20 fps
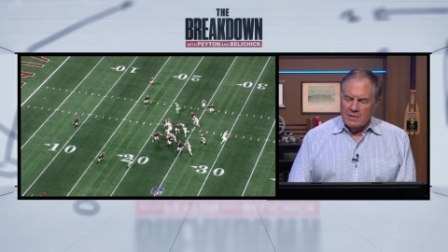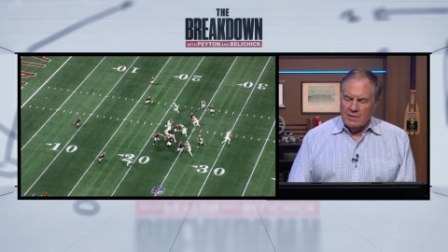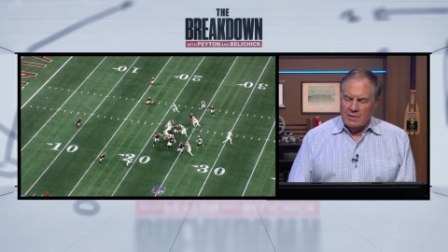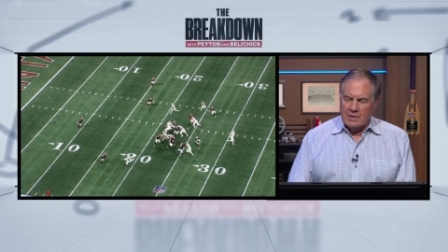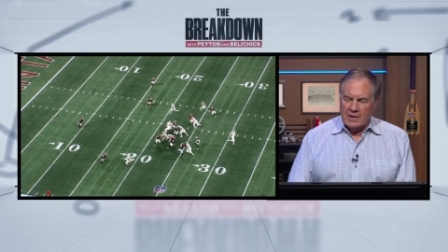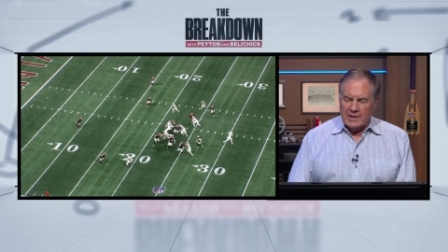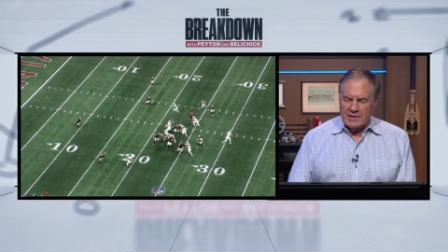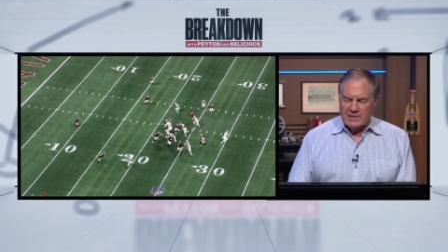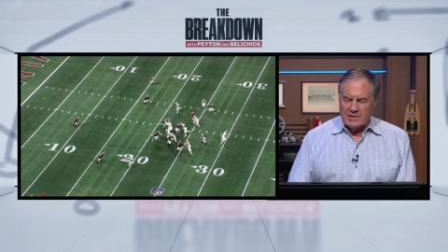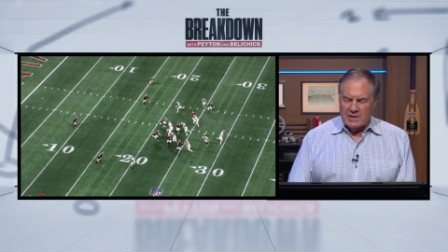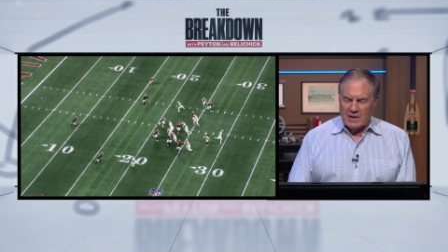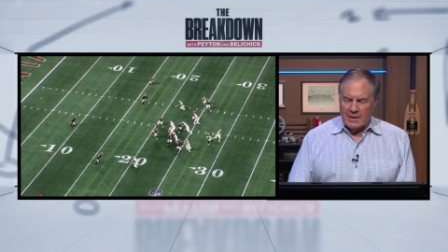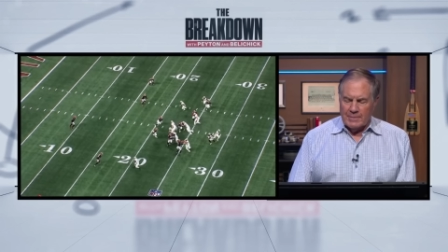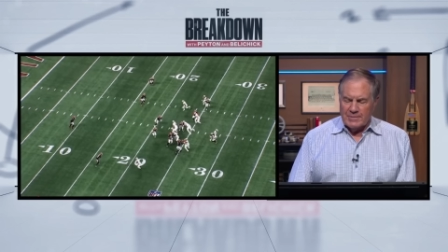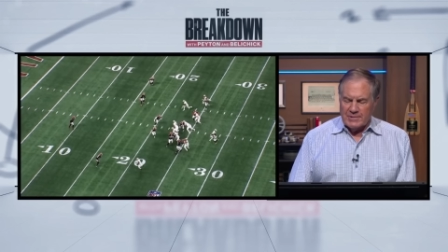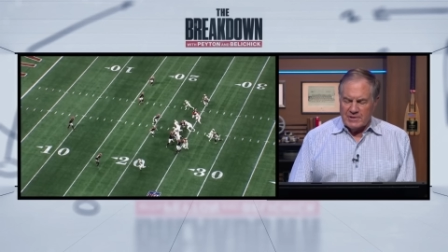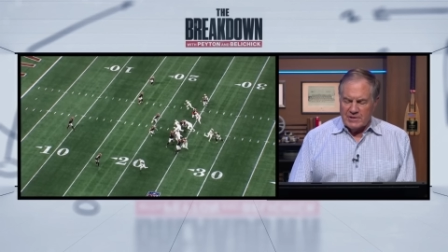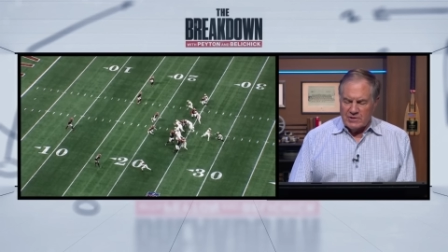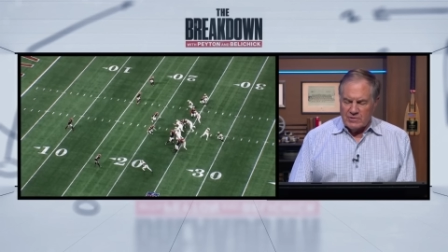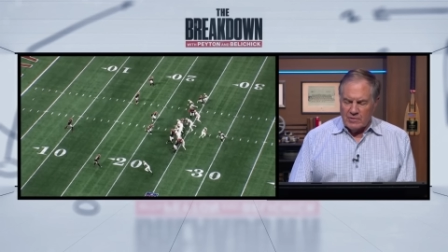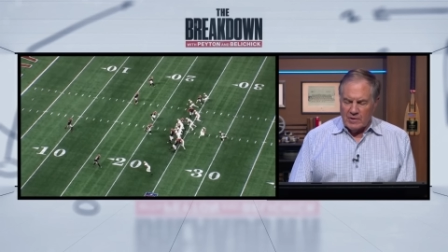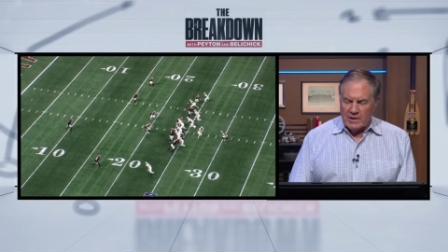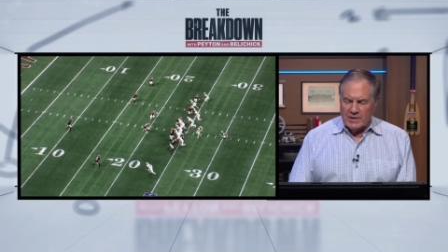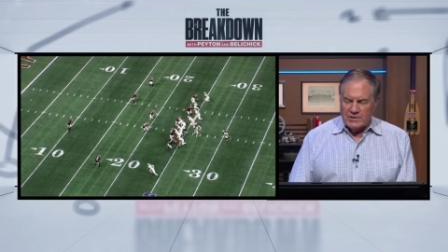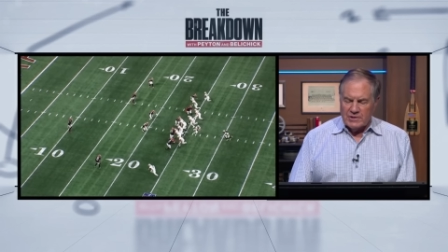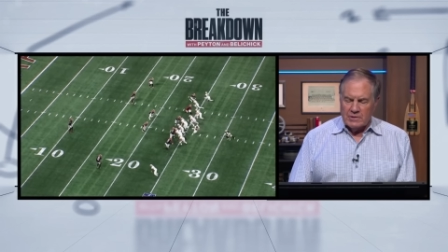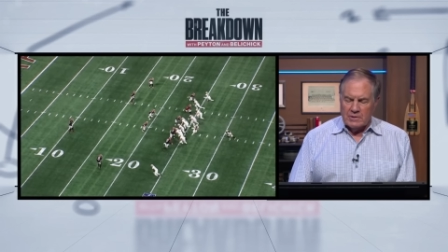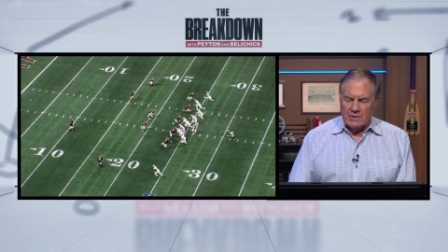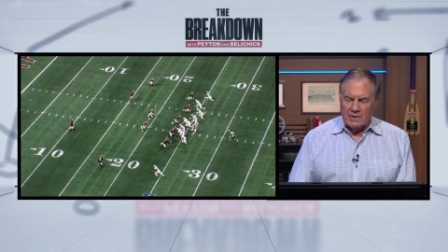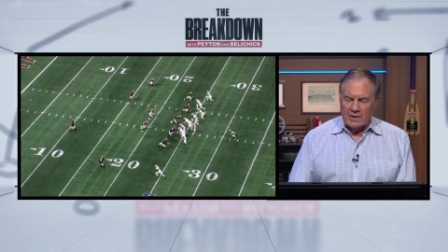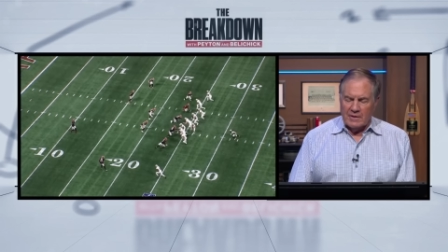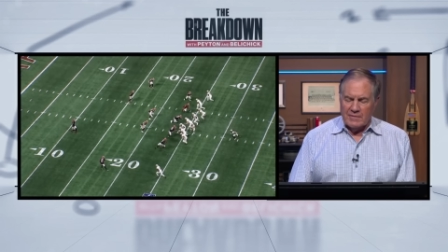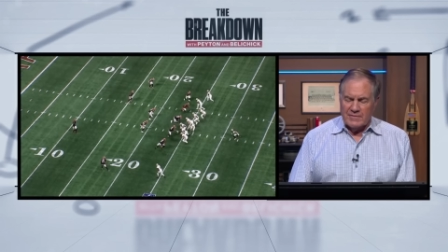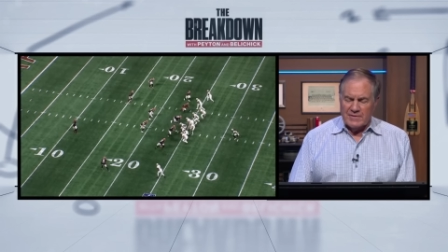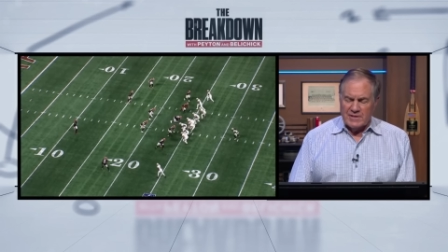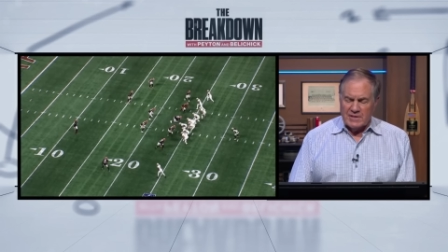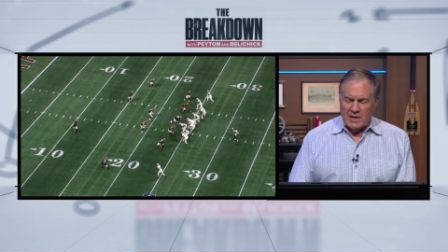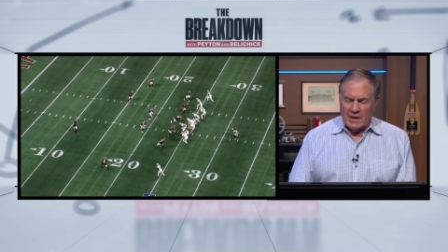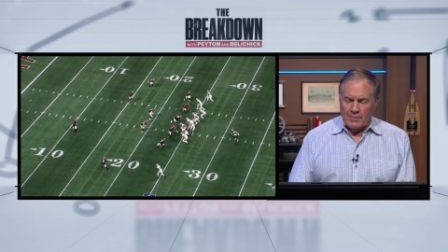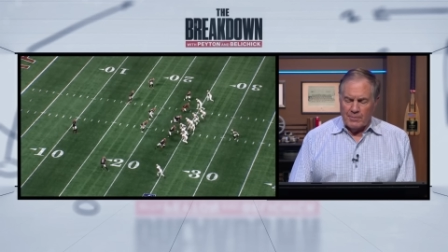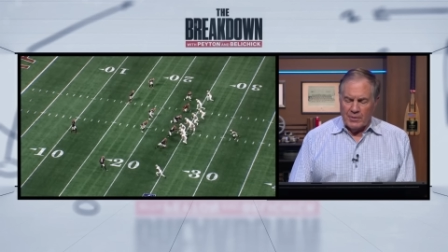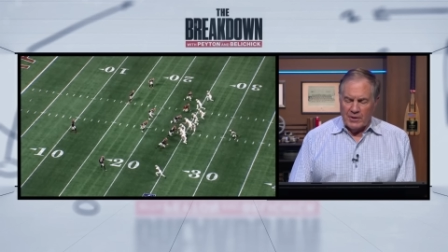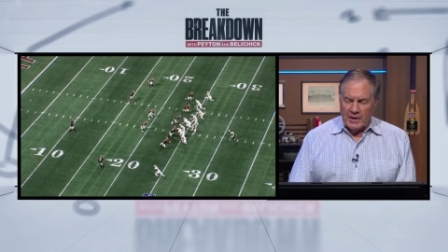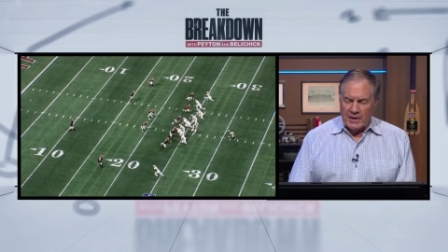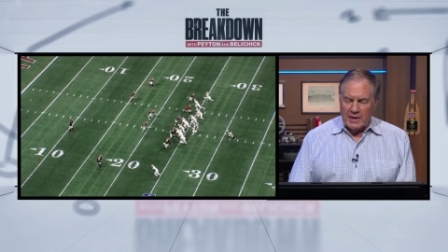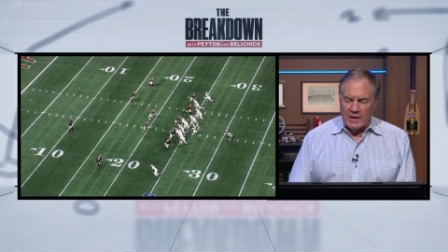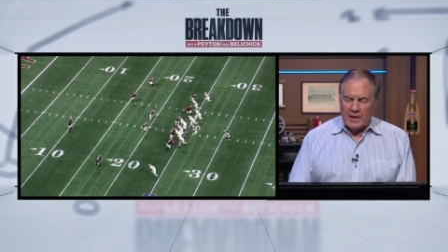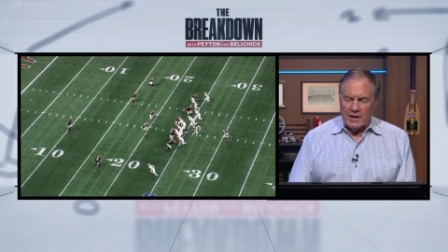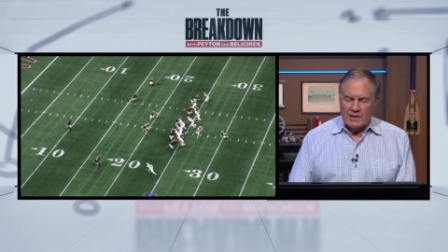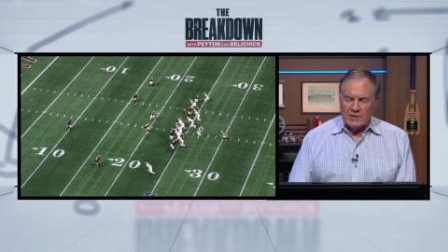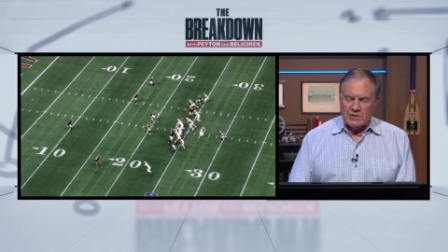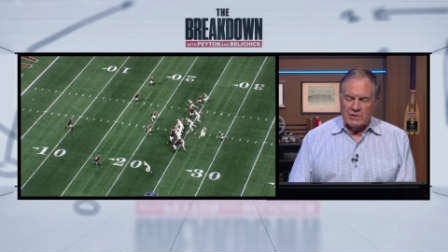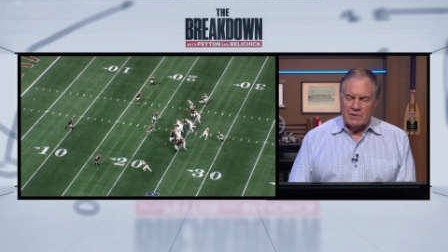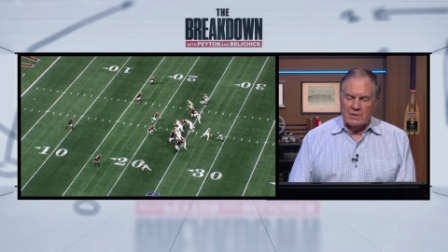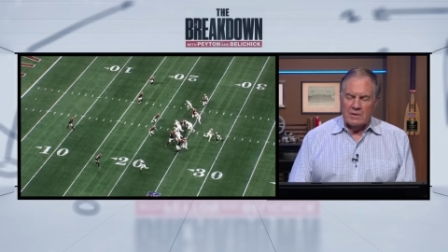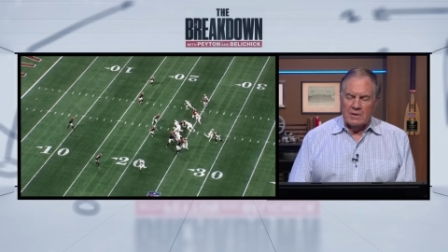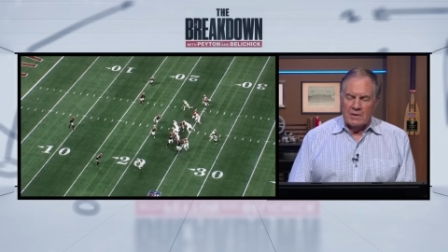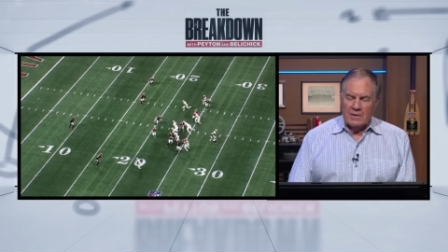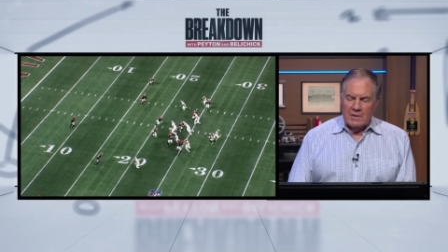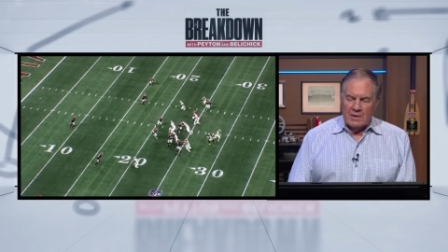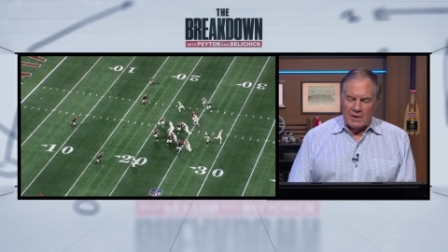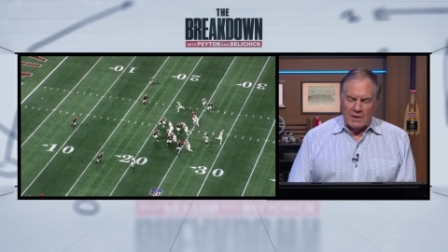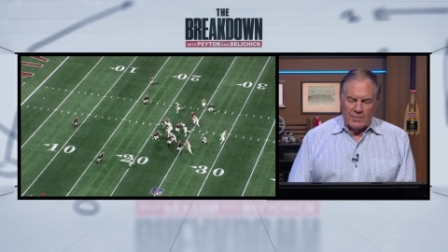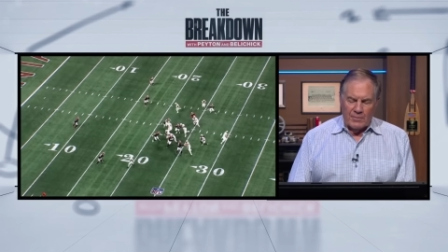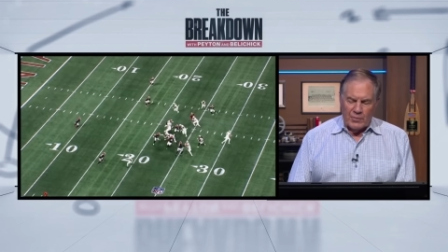you got to stop the stretch and you have to stop play action and